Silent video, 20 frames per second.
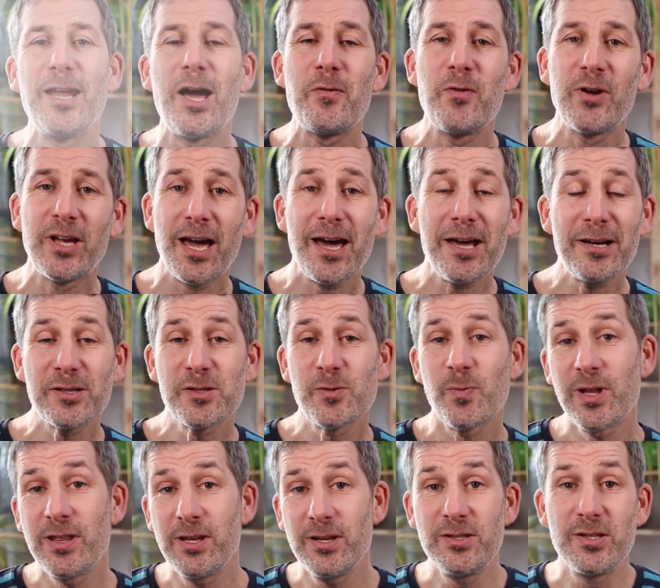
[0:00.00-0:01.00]
Now, regardless
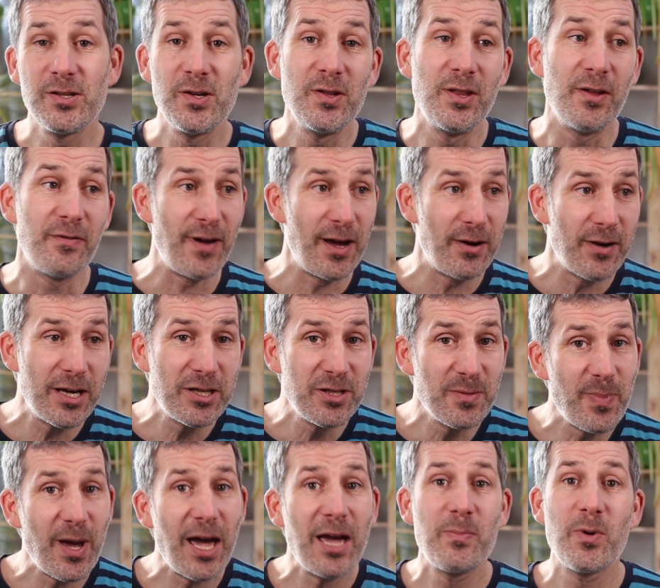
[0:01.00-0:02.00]
of whether you do the
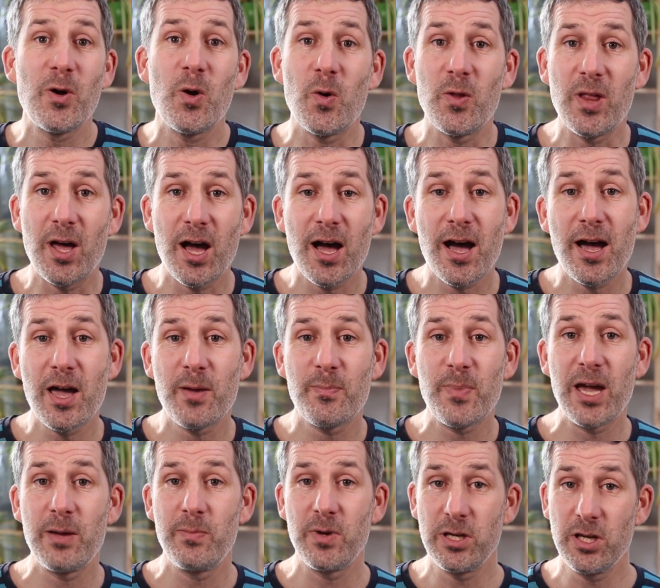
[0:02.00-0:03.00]
foundation paper or the higher
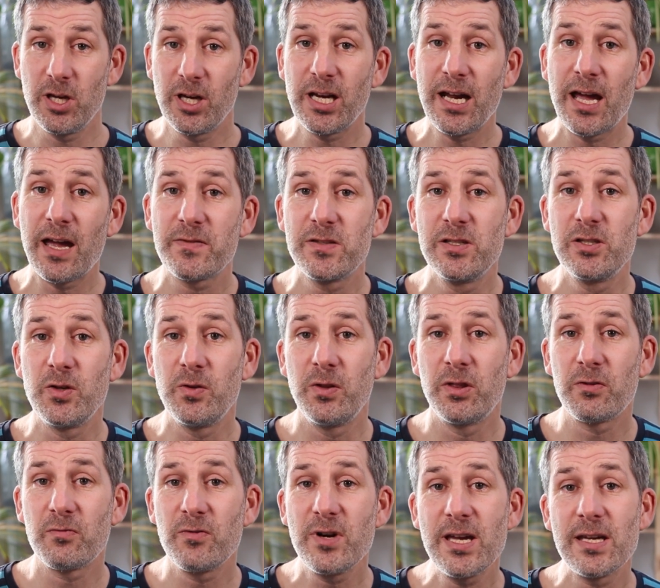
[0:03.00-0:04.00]
paper, you're going to have to do
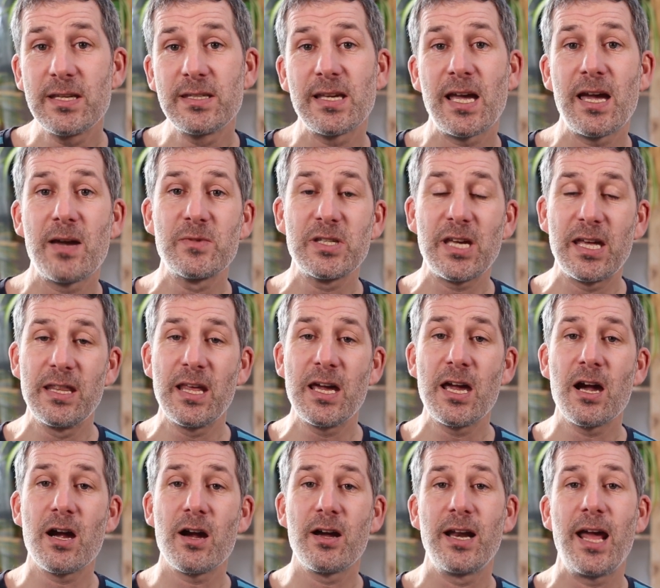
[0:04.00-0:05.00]
3 exams and
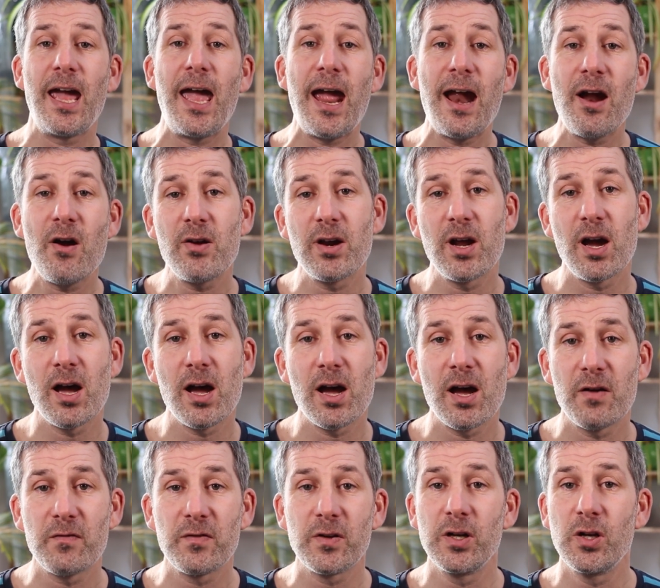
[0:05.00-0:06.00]
they are an hour and a
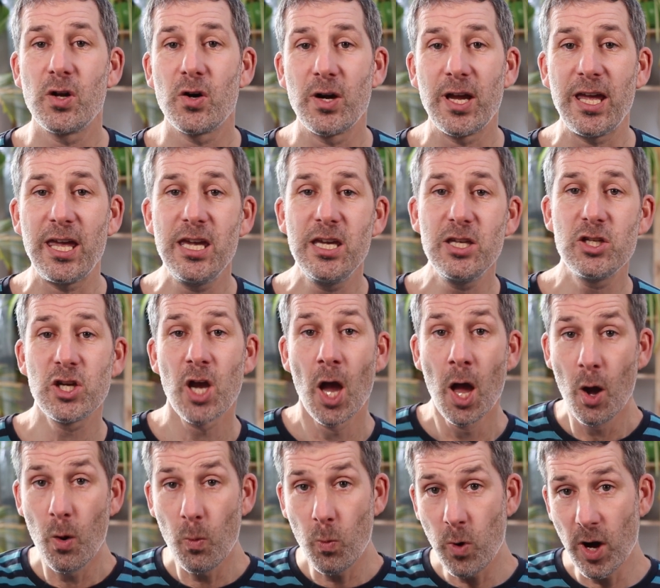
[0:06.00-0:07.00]
half long each.
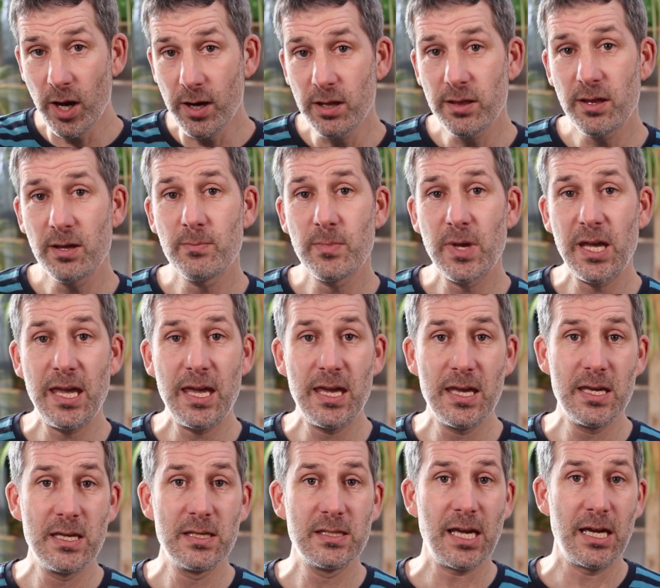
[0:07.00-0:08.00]
One of them
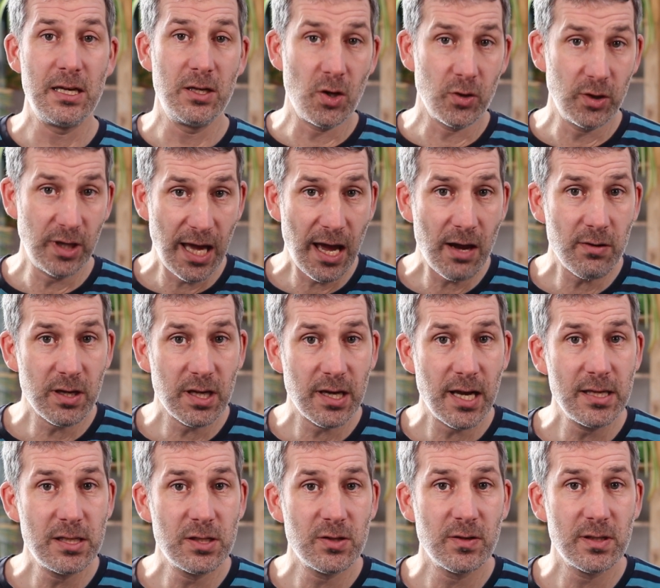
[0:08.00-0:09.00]
is a
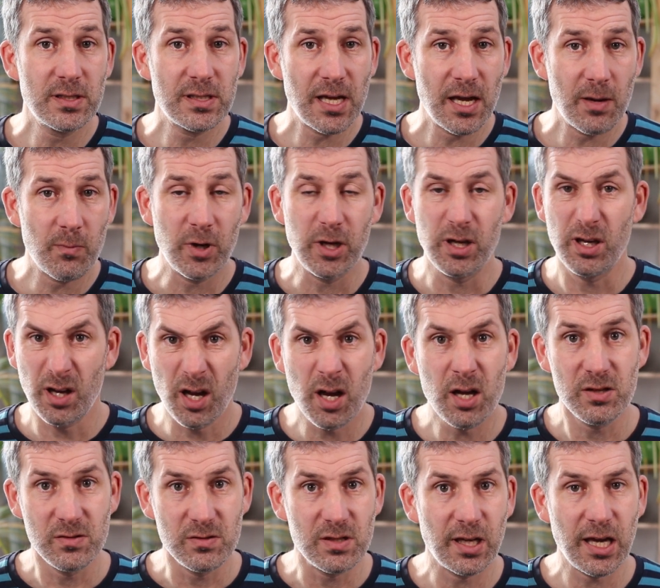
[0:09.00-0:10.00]
non-calculator exam where you
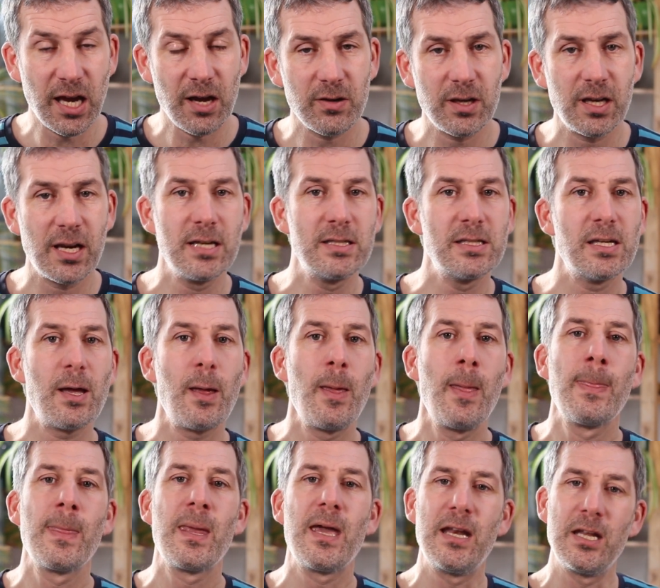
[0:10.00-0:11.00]
can't use a calculator,
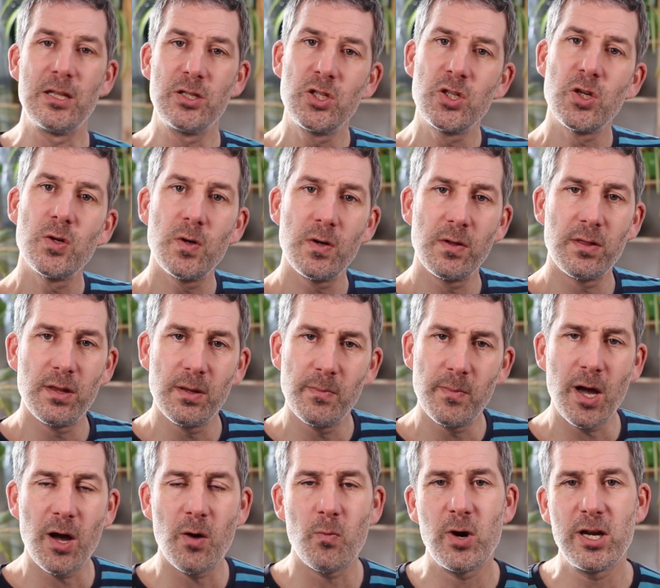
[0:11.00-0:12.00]
and then 2 of
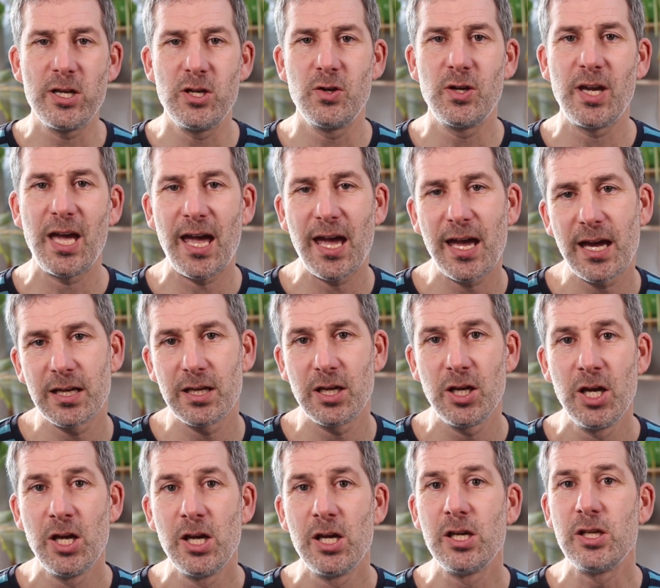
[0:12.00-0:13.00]
them are where you can
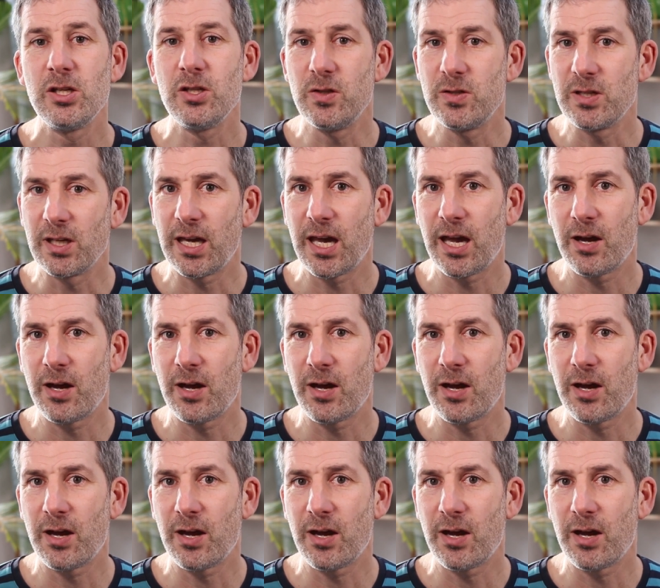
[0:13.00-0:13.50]
use a